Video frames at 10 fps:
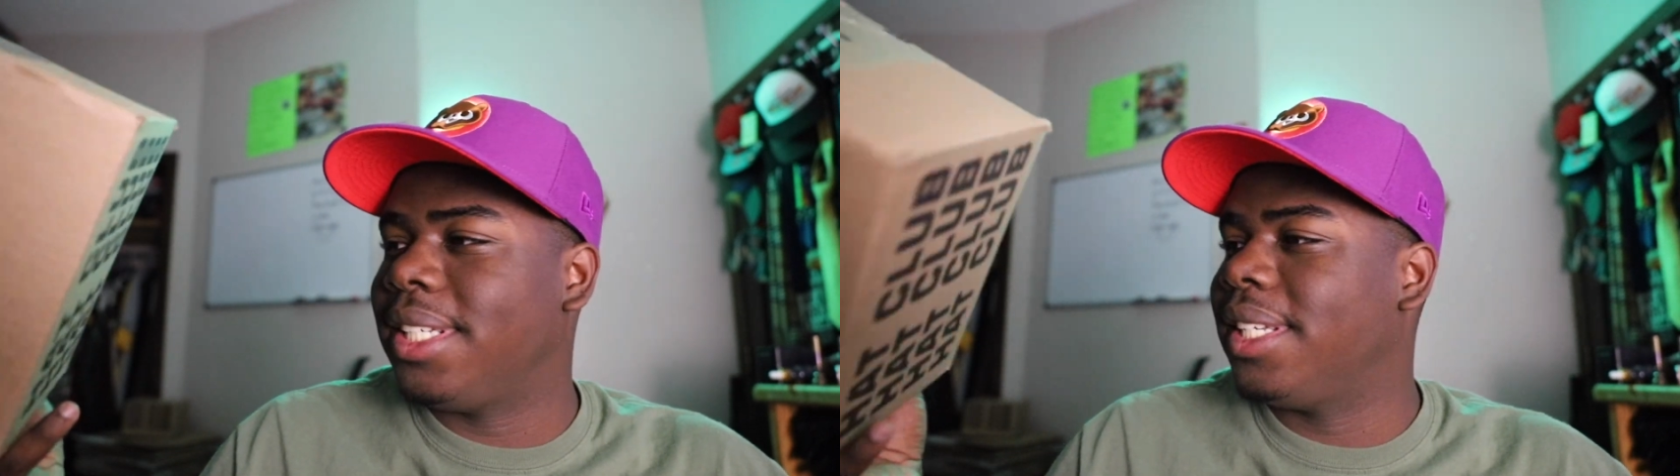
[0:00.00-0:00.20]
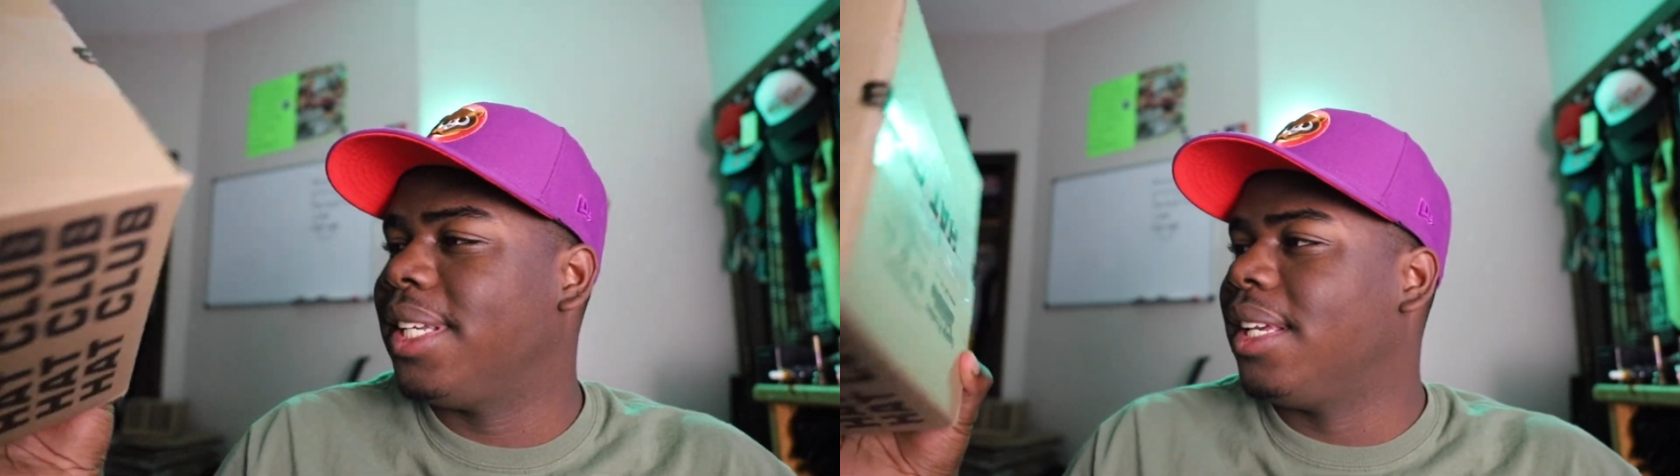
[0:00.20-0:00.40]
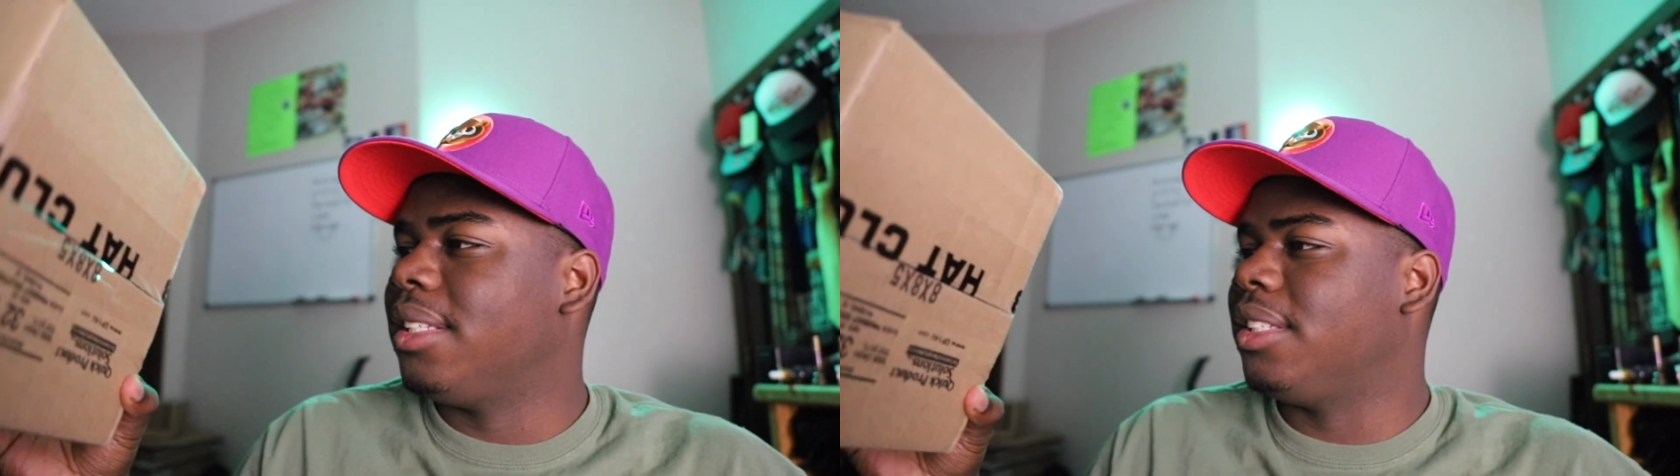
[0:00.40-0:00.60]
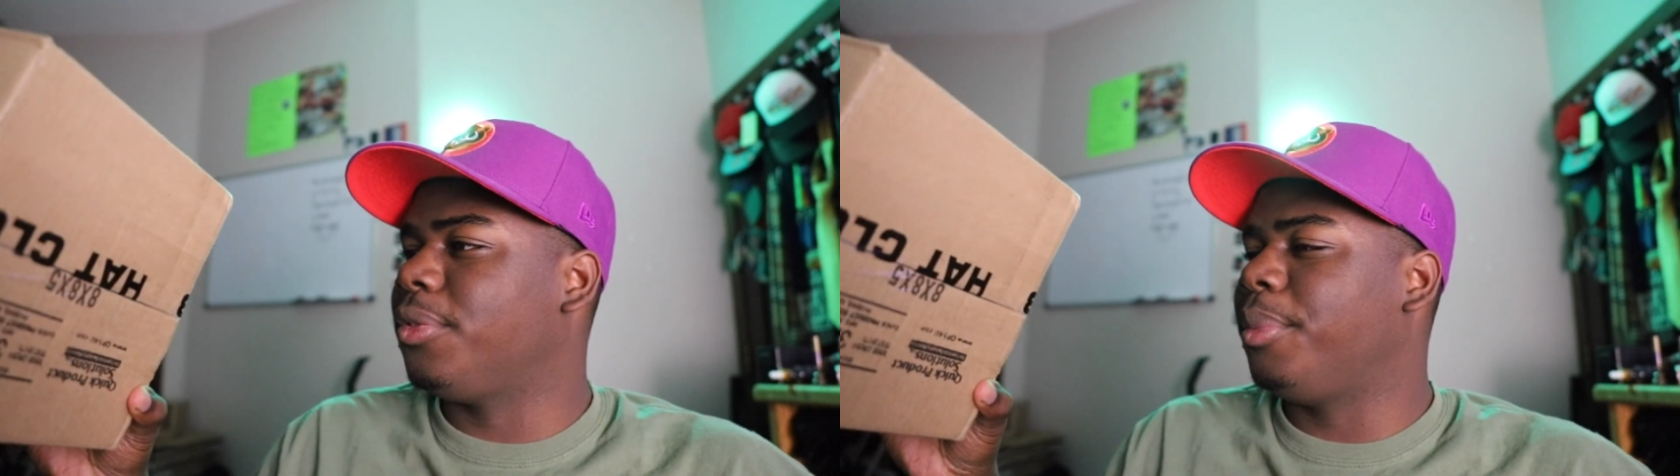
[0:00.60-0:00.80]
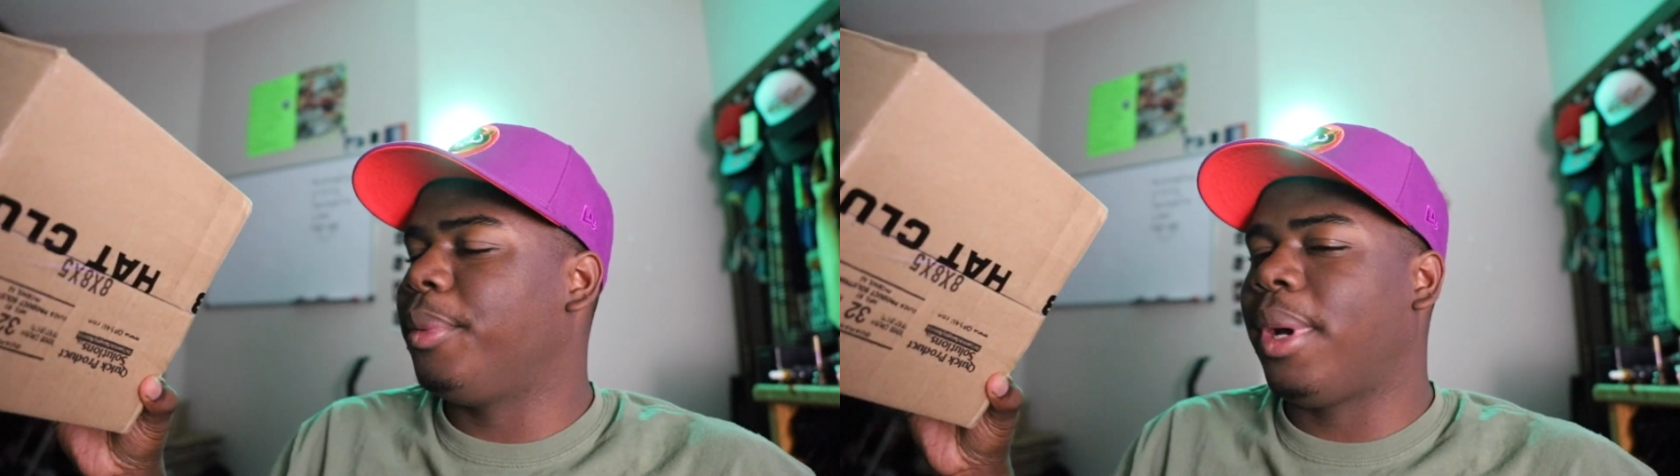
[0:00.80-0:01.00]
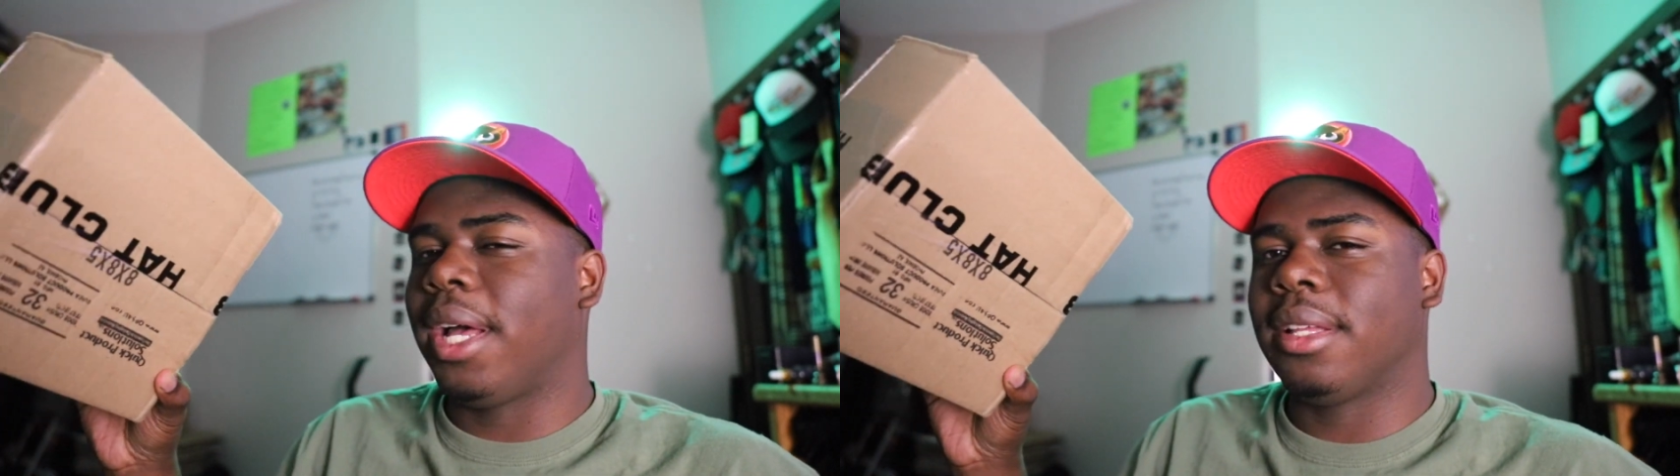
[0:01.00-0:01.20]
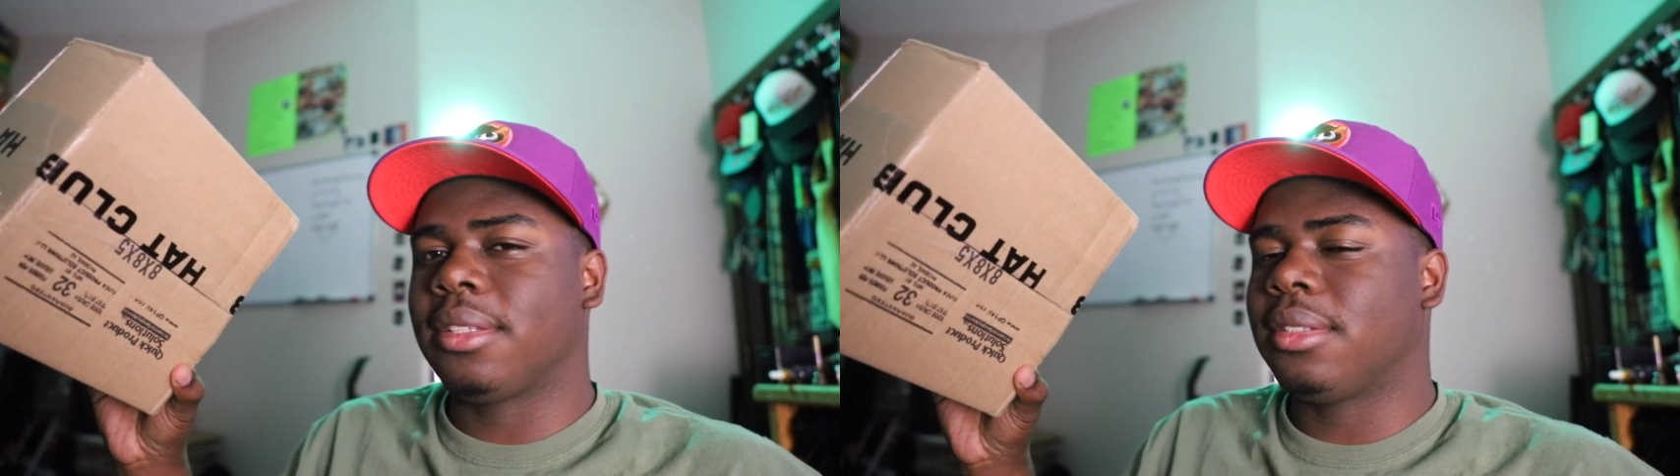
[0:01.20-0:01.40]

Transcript: it. This will be my